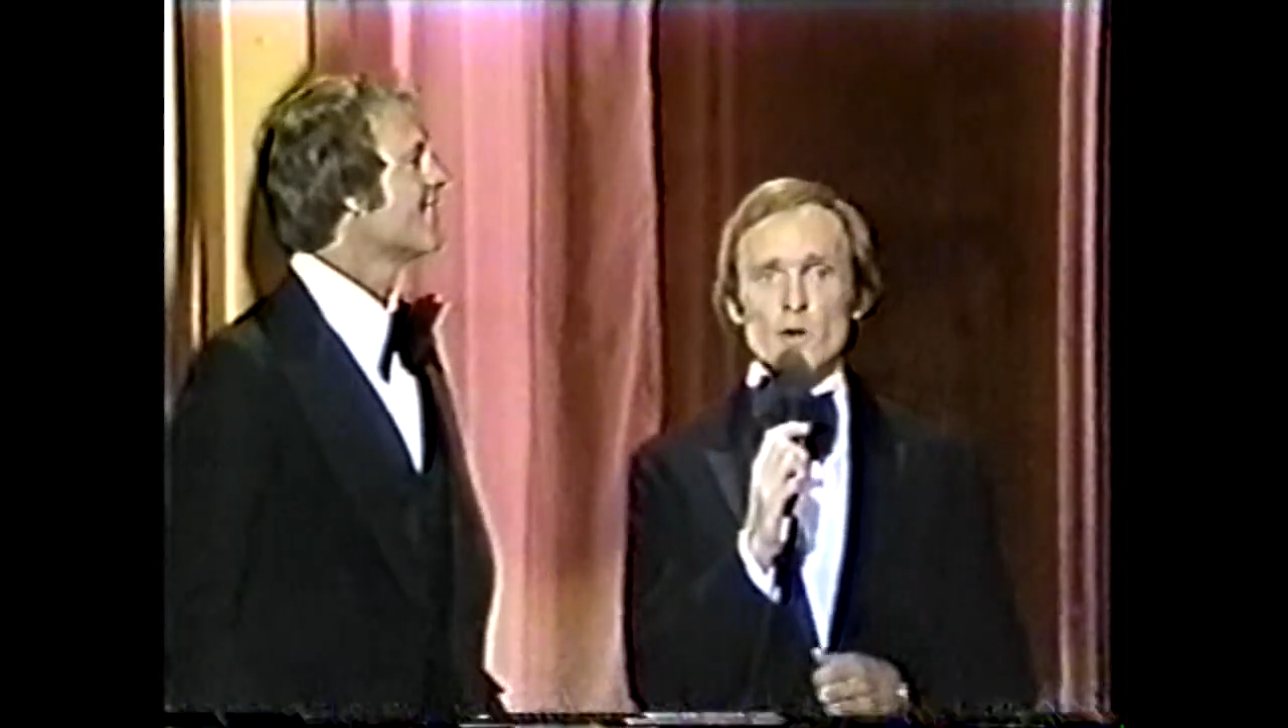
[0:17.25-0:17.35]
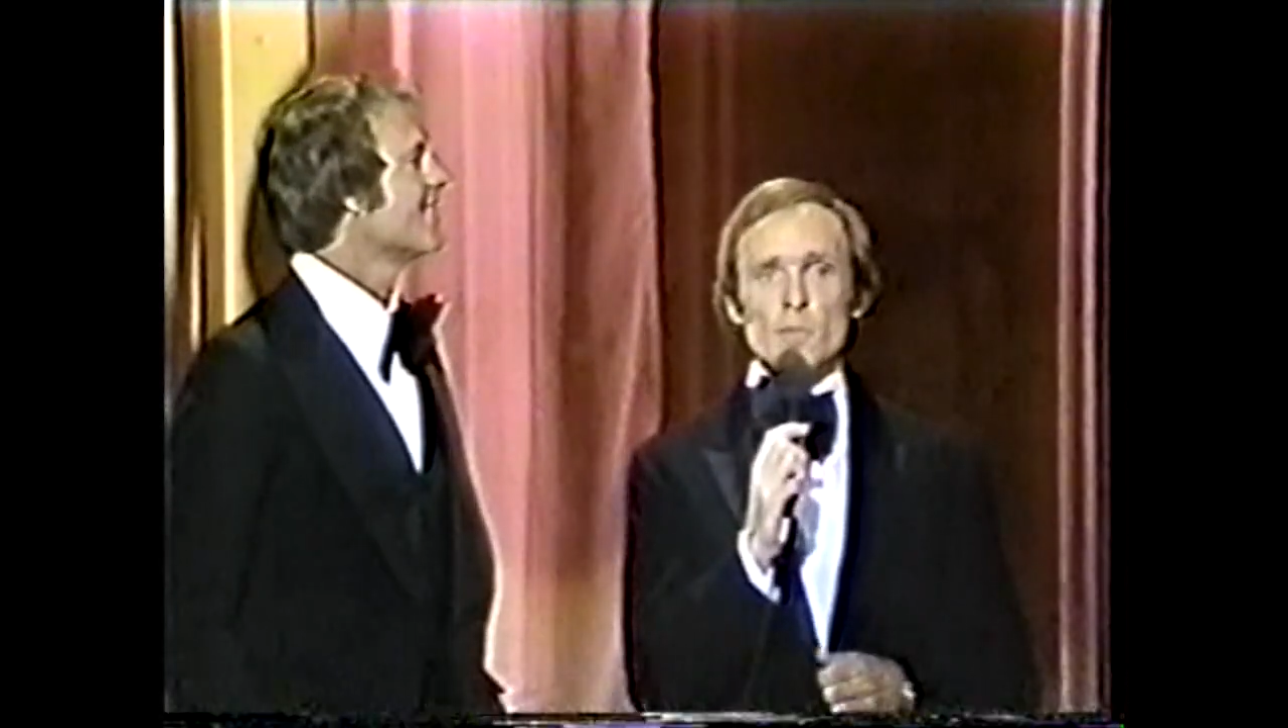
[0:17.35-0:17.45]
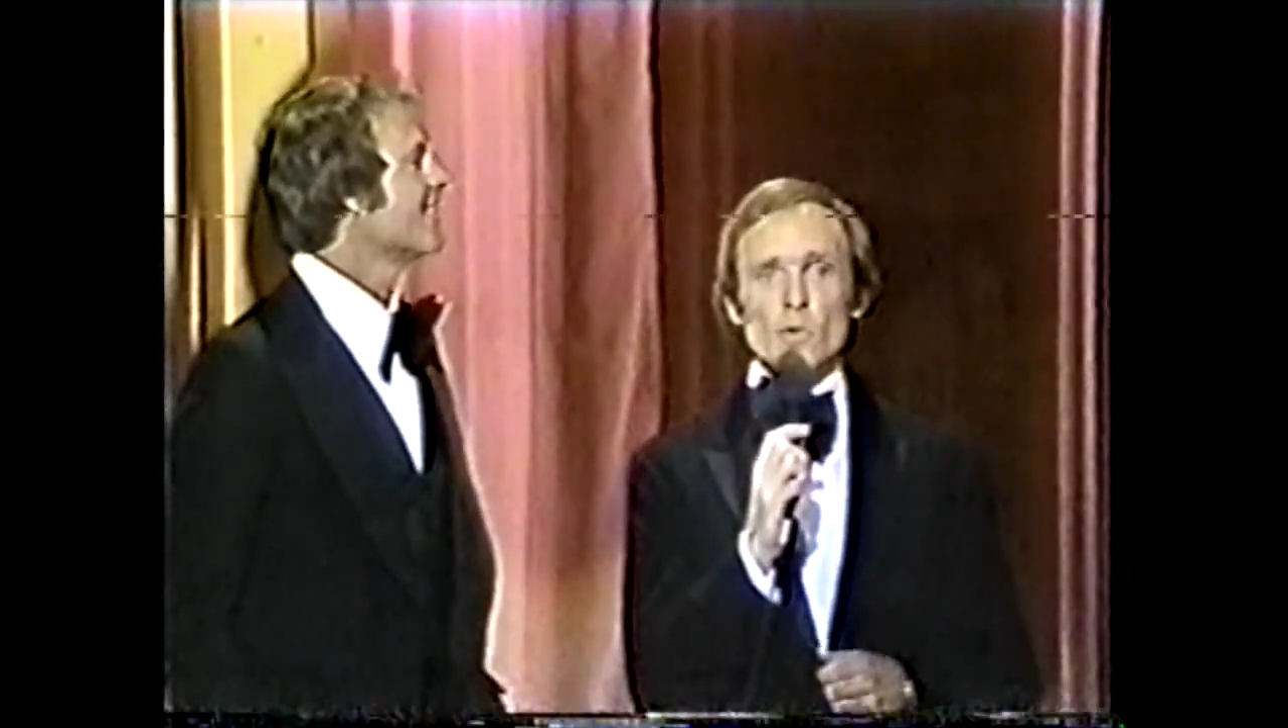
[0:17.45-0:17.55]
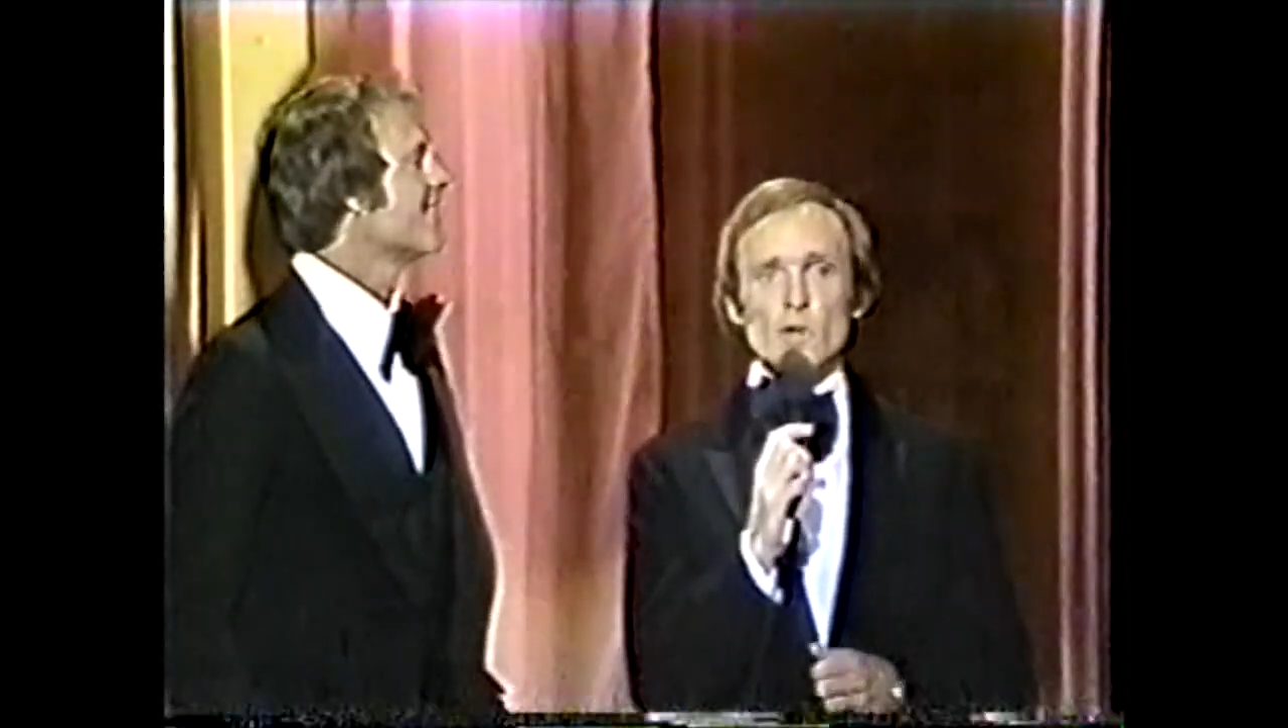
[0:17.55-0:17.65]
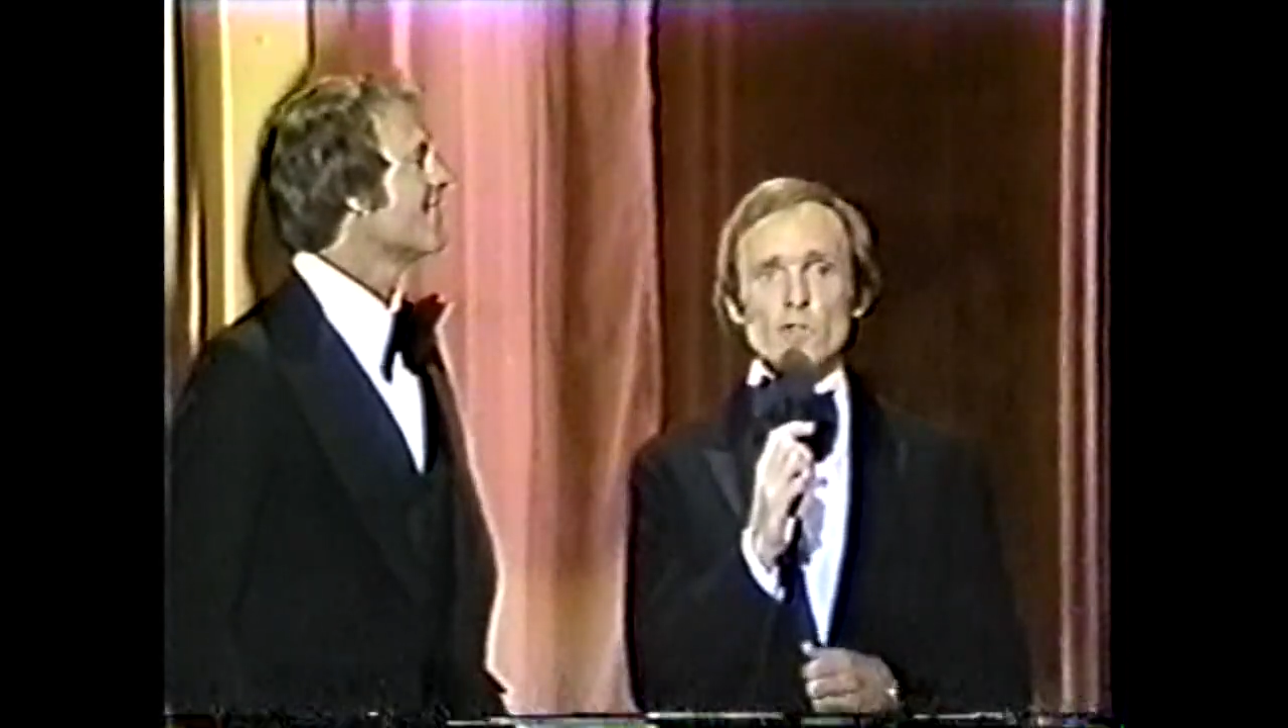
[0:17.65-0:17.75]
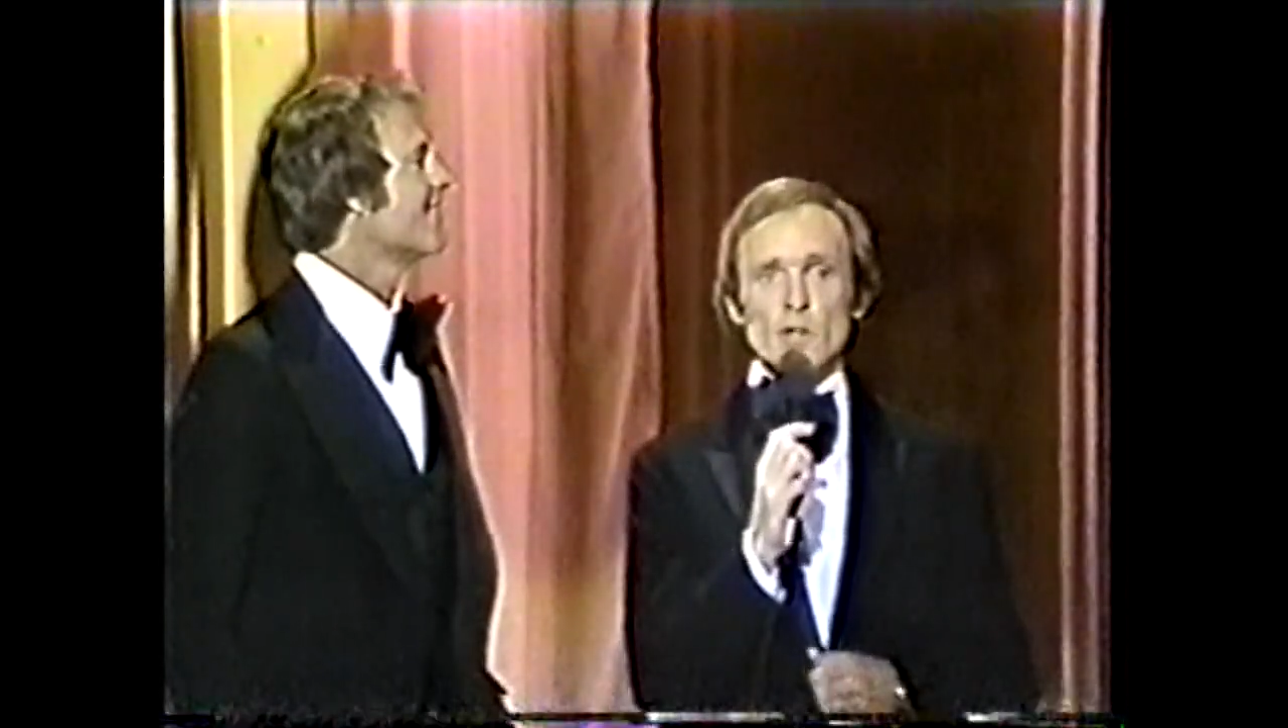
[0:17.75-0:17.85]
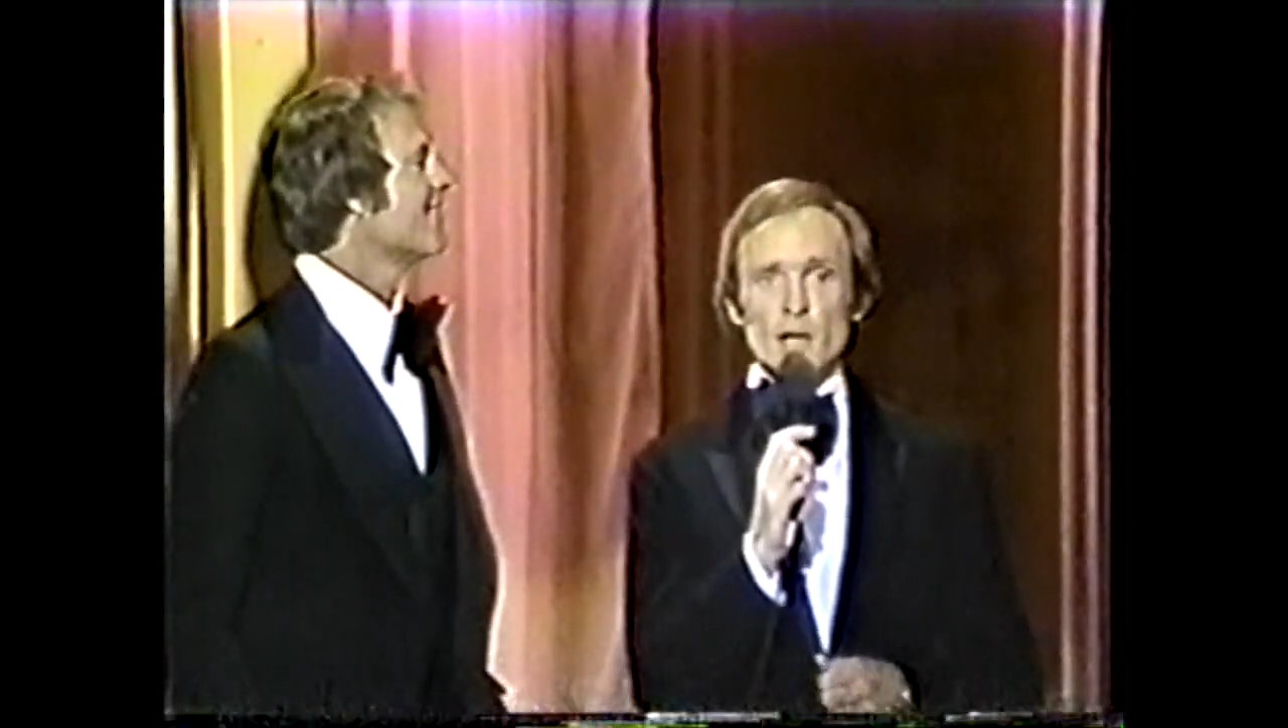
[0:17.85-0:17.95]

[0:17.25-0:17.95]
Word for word: Tony Marie